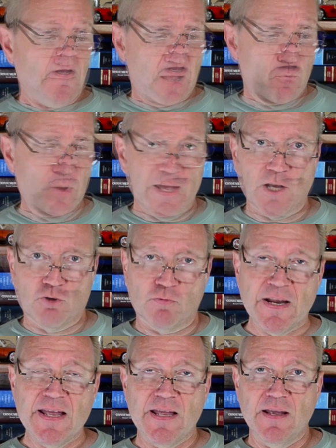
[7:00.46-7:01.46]
we
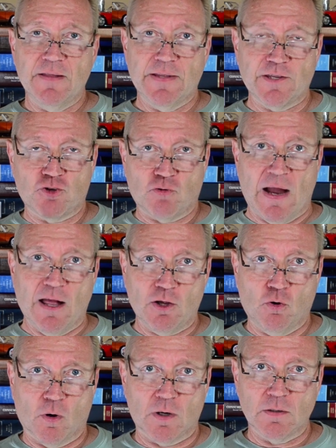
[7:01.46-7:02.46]
agree that the trial
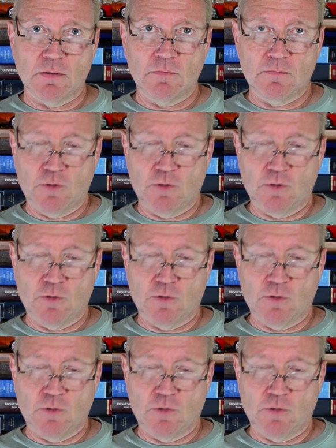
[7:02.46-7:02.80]
court